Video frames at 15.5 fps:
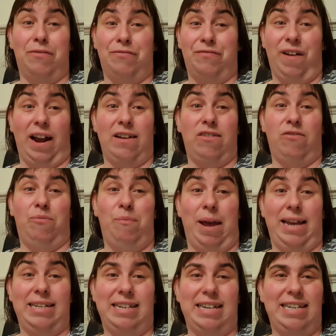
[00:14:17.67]
fan of
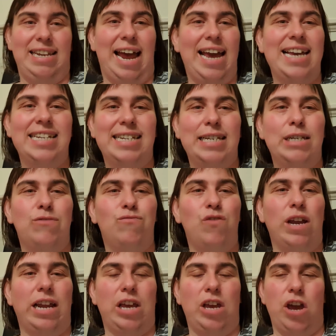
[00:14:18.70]
Mates and Dates. It's
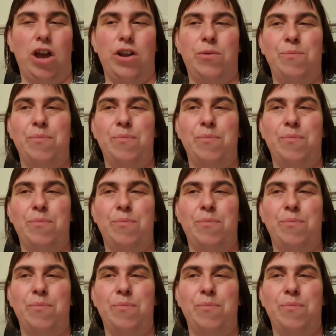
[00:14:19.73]
really good.